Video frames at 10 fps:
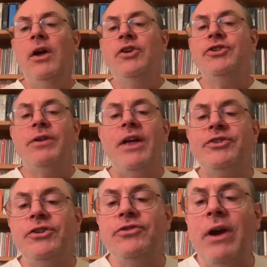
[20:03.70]
So that's
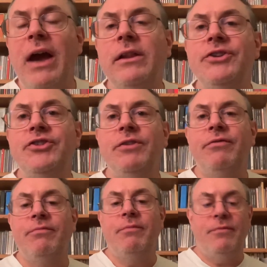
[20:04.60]
the track listing
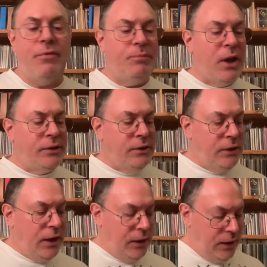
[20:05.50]
from
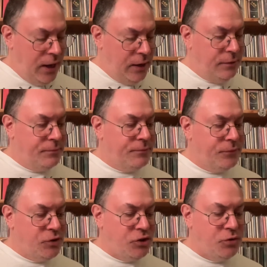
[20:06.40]
1988.
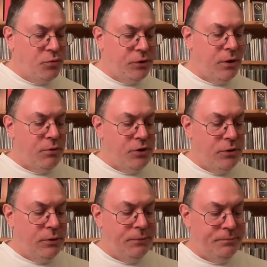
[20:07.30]
This is what they were doing.